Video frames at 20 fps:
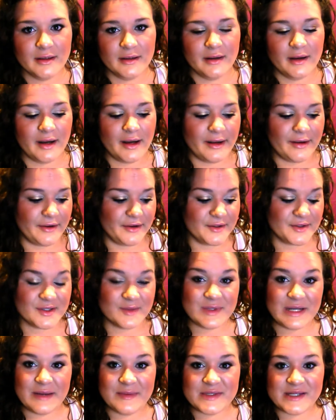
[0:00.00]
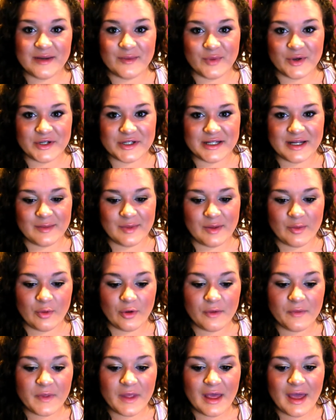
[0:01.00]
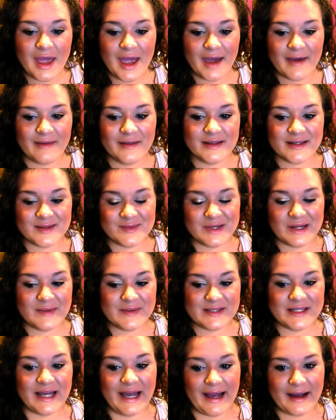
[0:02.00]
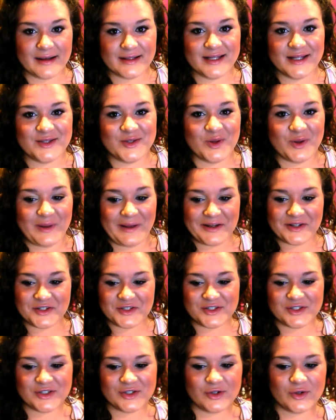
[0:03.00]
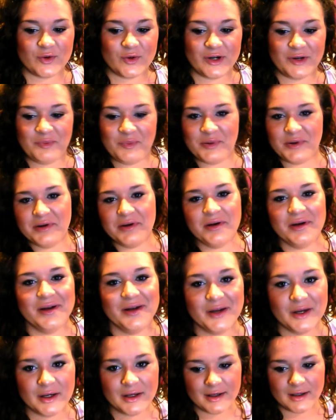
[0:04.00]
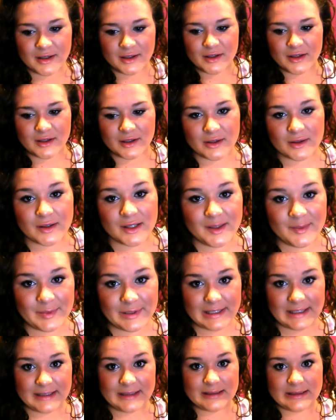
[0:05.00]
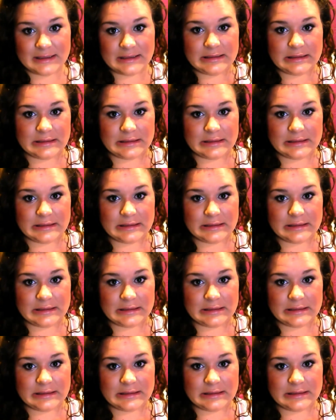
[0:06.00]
I don't know. Sometimes I impersonate people, and then sometimes the accents will like just creep, creep in